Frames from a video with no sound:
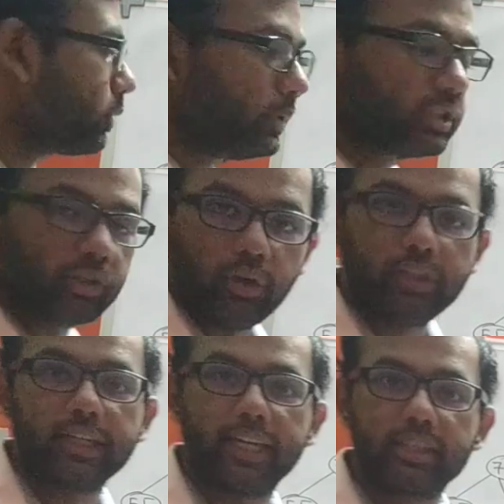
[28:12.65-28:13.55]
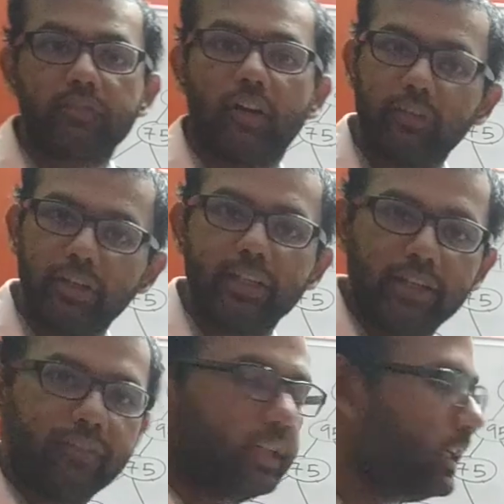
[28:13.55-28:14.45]
we saw in the case of
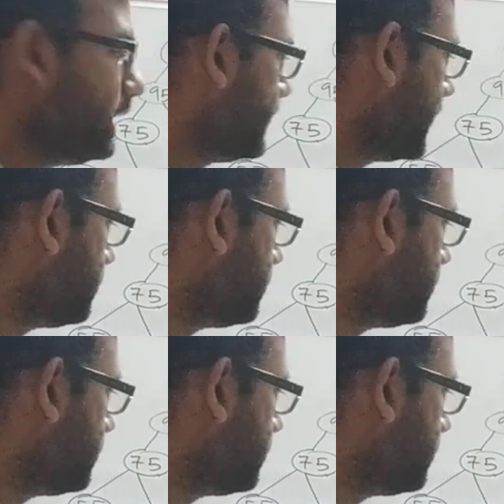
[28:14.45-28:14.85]
111. That